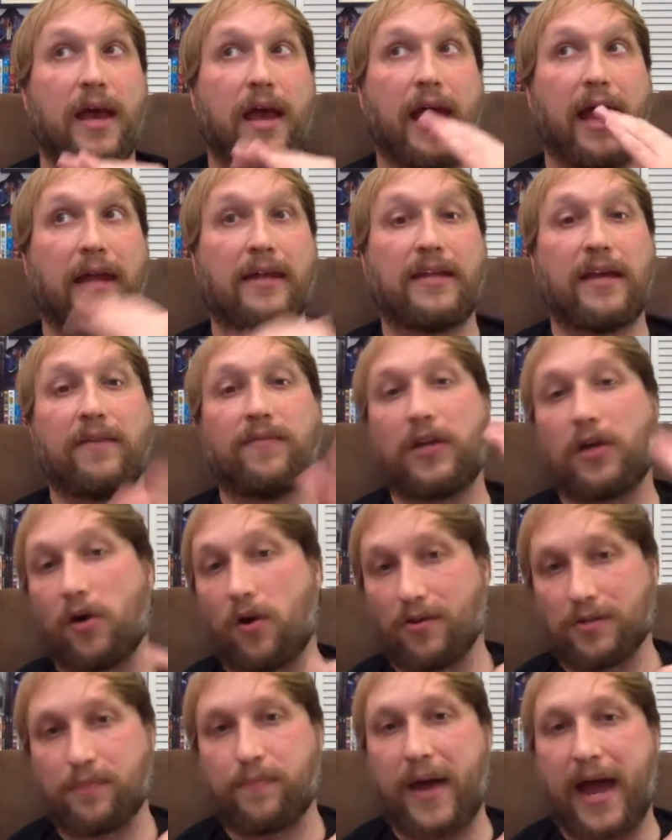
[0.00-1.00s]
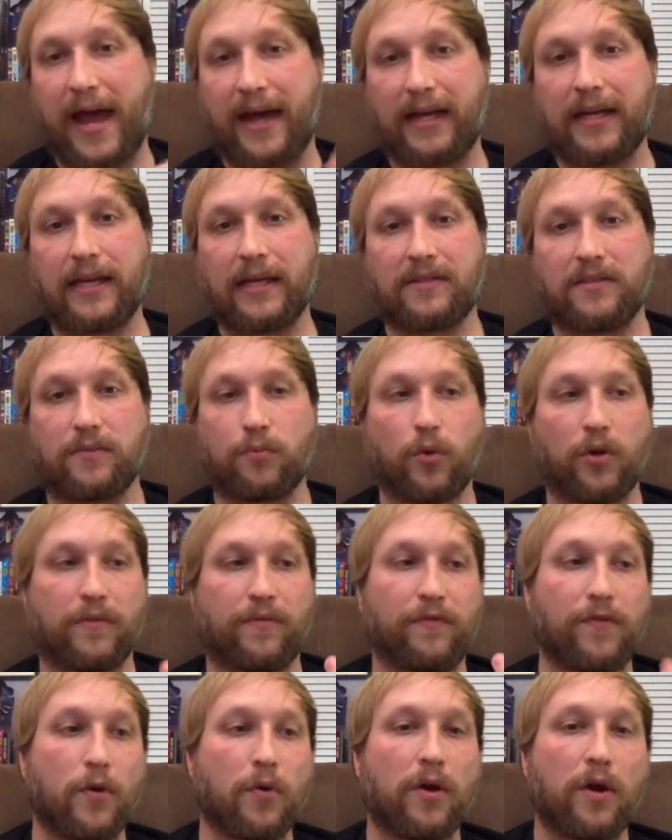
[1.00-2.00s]
and Davey calls back and gets what
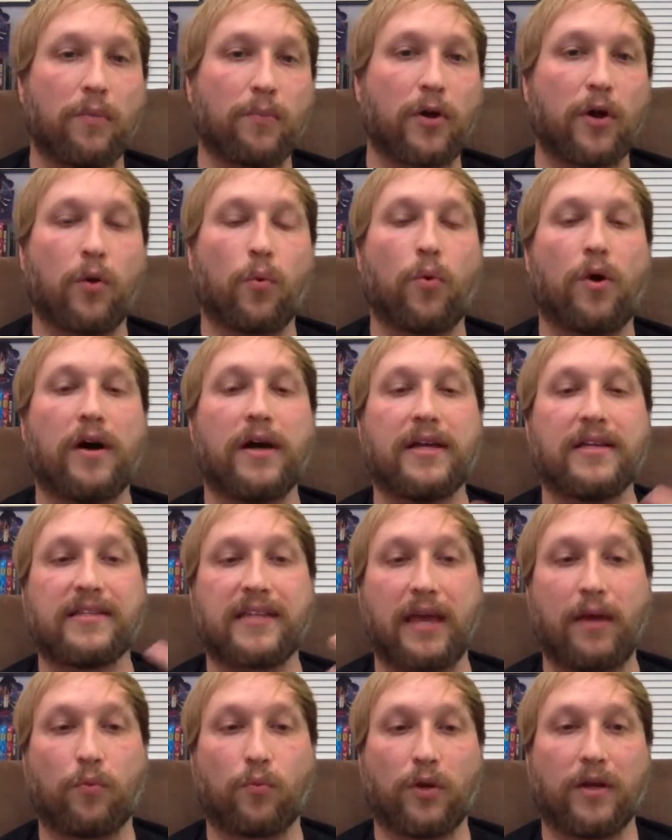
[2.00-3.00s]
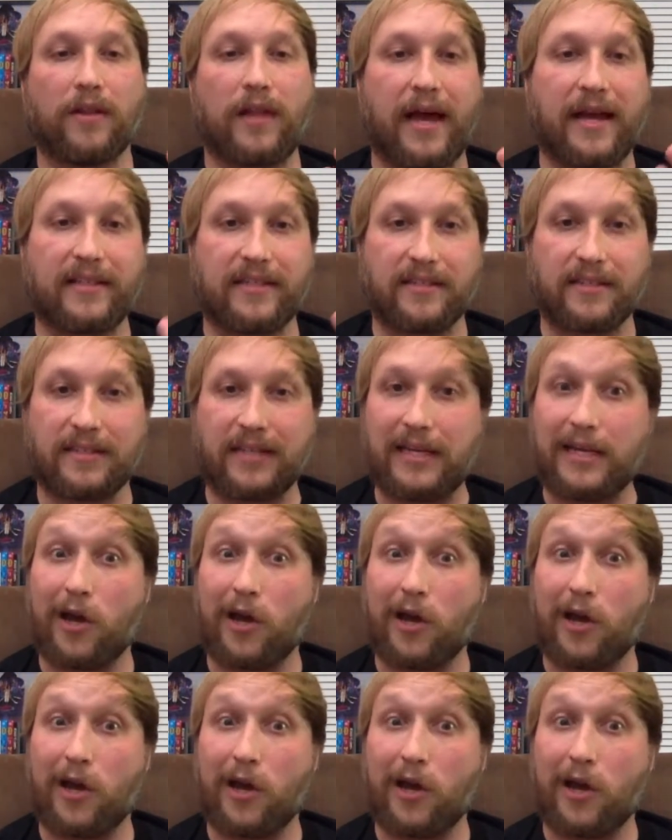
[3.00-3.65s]
phone number it was and realizes he